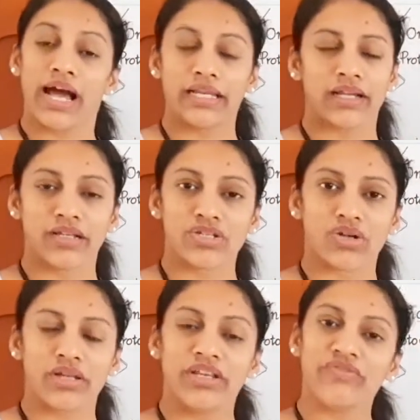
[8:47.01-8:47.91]

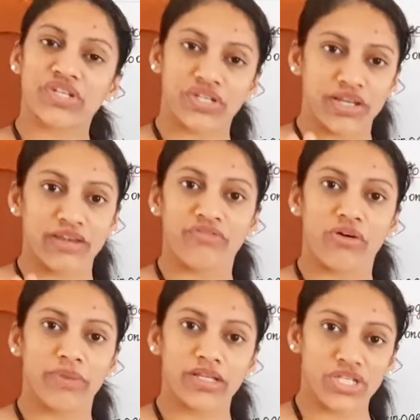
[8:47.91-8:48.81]
uncontrolled division and
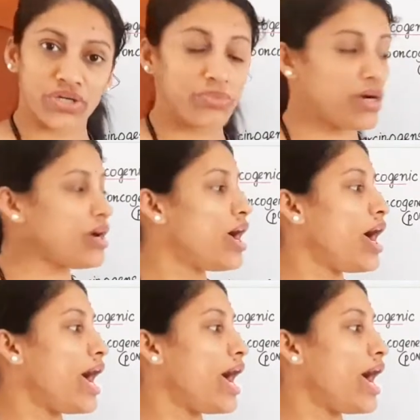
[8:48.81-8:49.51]
forming tumor,